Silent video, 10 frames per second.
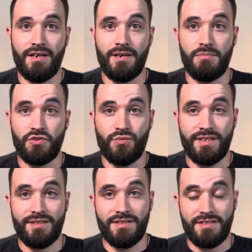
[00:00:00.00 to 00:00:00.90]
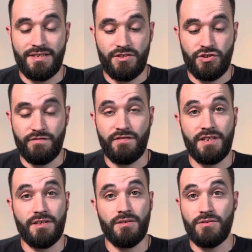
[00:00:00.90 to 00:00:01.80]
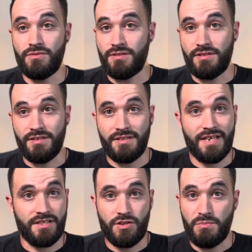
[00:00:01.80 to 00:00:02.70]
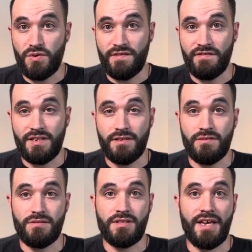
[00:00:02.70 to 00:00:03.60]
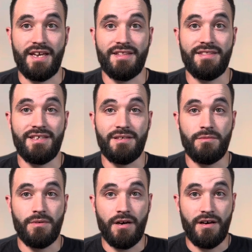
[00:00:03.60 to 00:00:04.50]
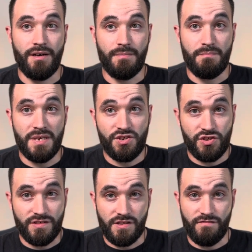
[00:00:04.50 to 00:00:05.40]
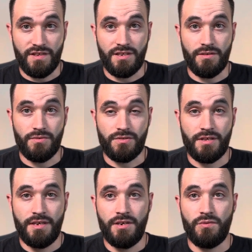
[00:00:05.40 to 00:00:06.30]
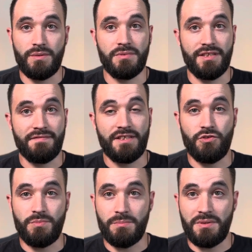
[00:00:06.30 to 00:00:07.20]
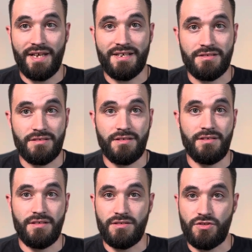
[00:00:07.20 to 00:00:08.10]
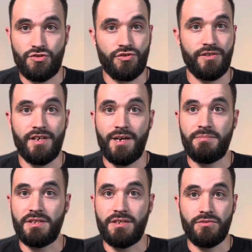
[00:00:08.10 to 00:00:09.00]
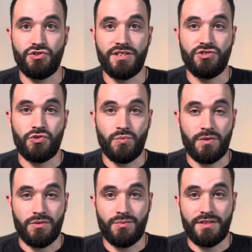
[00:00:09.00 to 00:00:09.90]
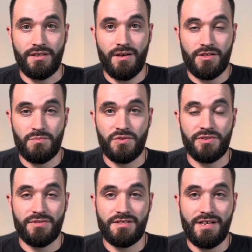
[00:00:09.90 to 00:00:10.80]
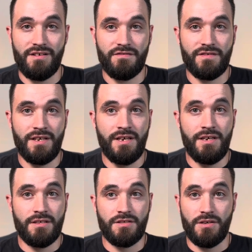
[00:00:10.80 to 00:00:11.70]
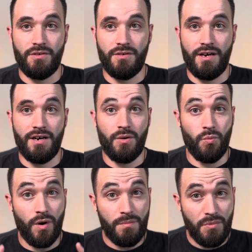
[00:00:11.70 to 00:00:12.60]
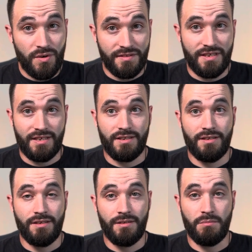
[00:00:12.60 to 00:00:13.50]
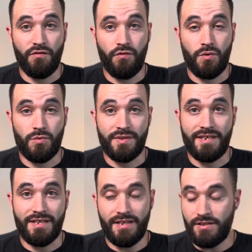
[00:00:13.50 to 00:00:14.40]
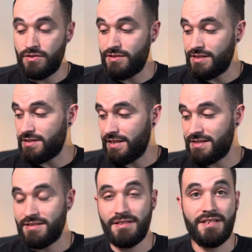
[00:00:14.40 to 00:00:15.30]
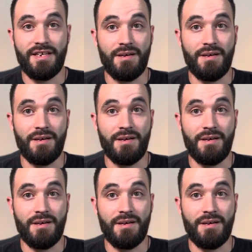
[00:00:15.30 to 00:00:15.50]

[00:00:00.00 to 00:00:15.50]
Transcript: Between the teaching videos, the testimony videos, and the missions videos, we believe that you'll be blessed and stirred up to change the world with the gospel yourself. So one more thing before we get into this lesson today.